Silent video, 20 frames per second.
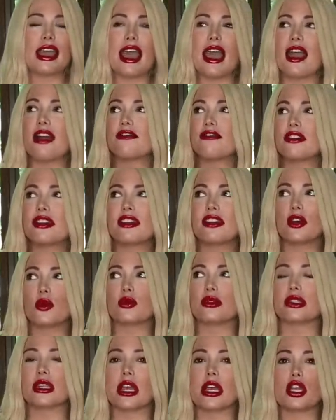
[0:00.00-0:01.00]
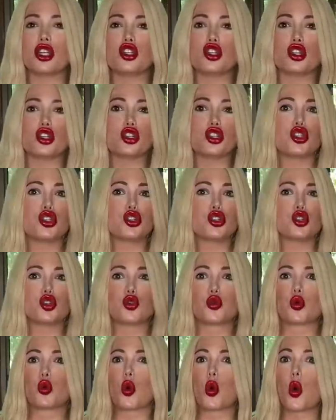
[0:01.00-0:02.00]
everything was like
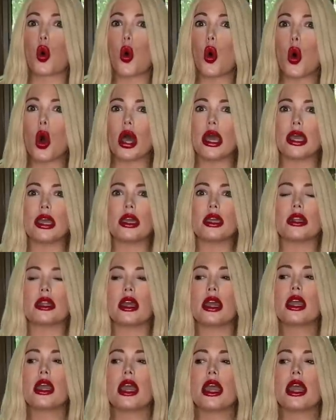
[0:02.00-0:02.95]
destroyed.